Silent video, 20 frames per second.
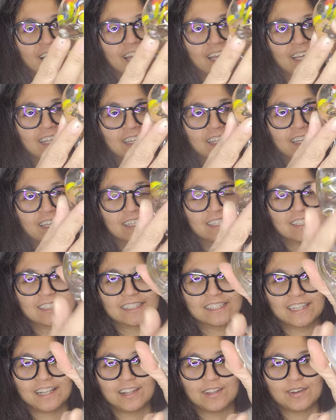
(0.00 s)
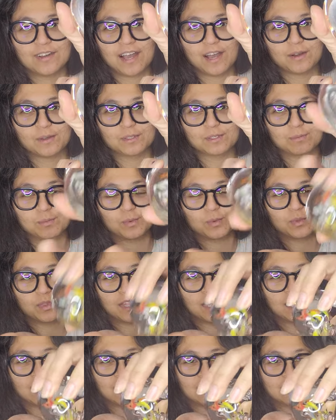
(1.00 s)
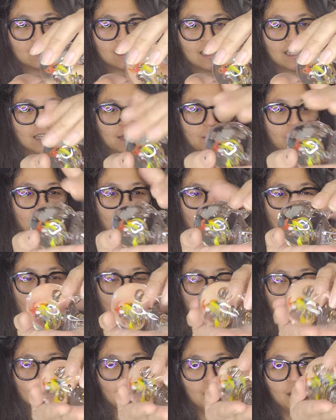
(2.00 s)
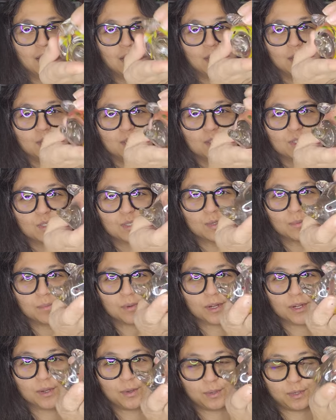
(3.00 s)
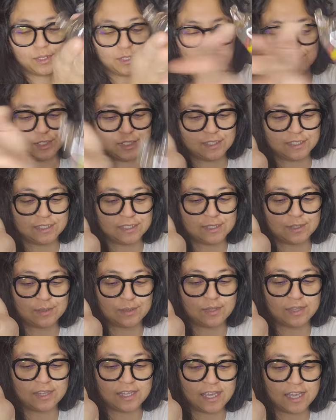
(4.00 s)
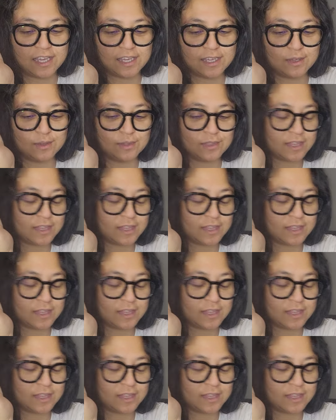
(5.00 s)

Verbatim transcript: like this. Look how smooth it is in the bottom. Super gorgeous. So thank you,